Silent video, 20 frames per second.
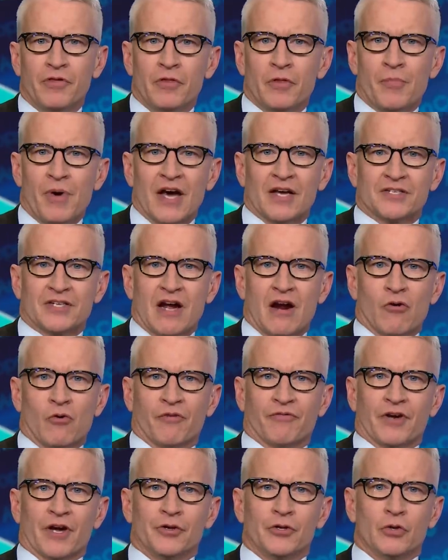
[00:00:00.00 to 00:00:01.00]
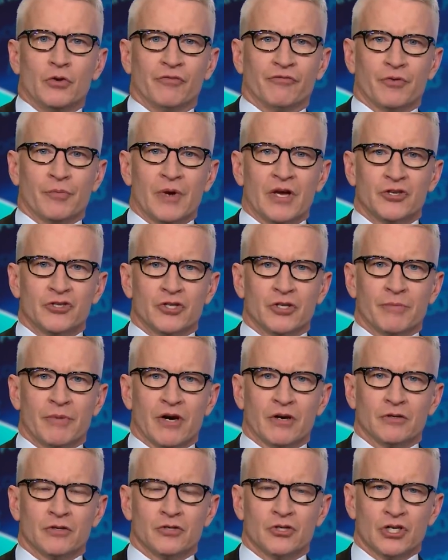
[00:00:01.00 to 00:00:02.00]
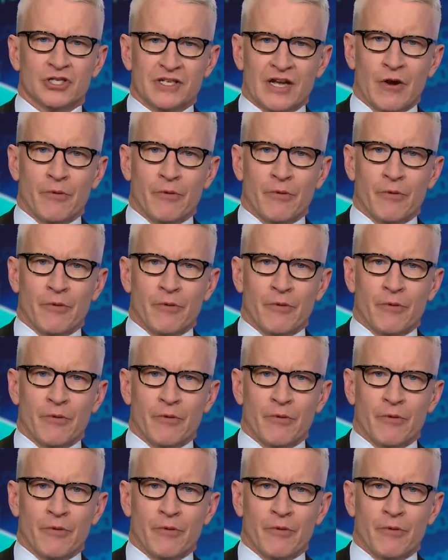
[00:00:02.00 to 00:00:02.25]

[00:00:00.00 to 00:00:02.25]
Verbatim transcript: Within the past hour, we've got new information about just